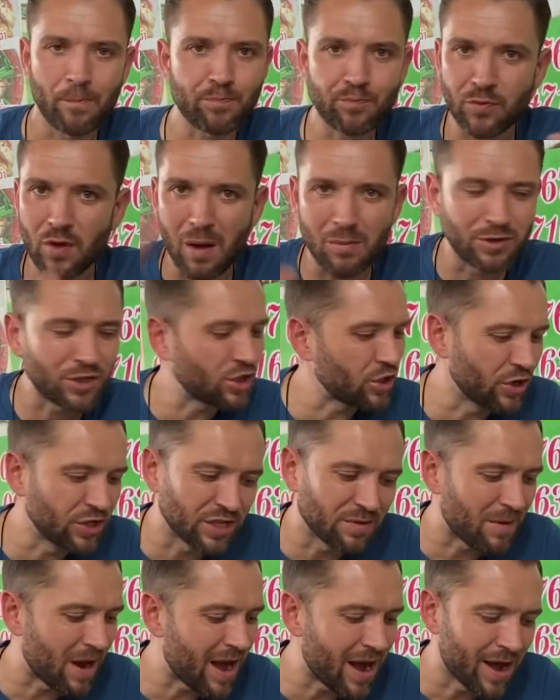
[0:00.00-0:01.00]
I'm just
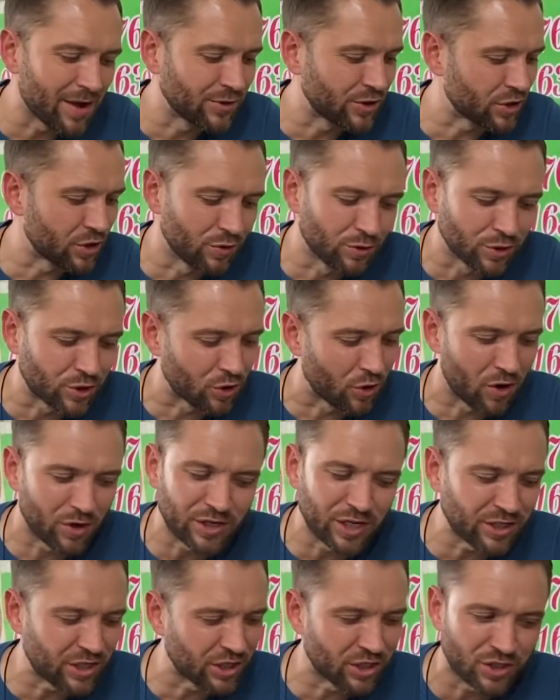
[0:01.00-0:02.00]
using my hands and all sorts.
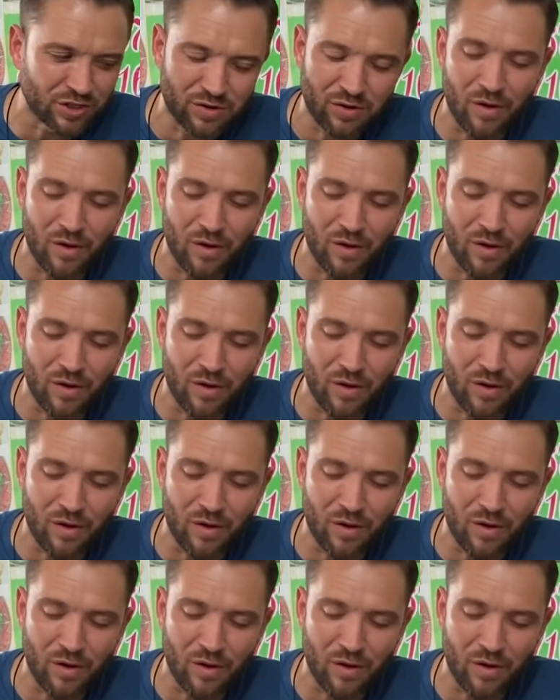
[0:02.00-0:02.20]
This is